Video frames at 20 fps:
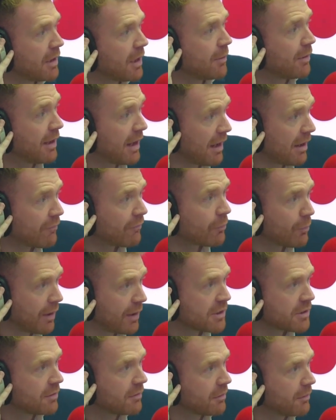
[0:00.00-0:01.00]
Now, I have
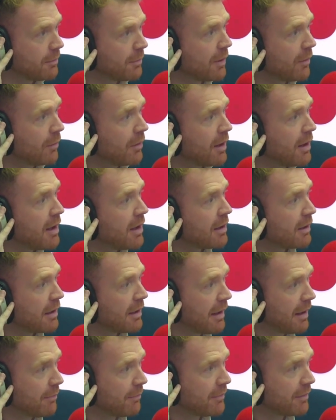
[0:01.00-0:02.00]
questions about
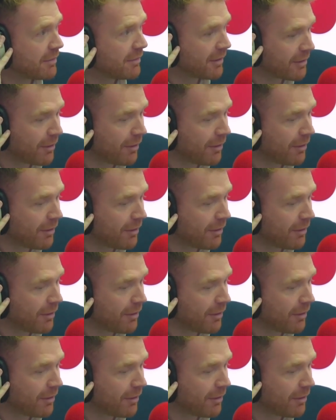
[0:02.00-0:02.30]
the